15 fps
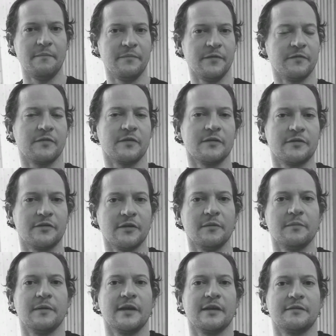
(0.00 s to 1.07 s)
you've got the shoulder
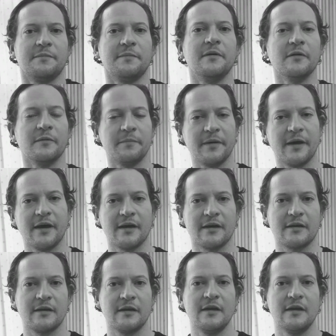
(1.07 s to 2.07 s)
blades pulled back,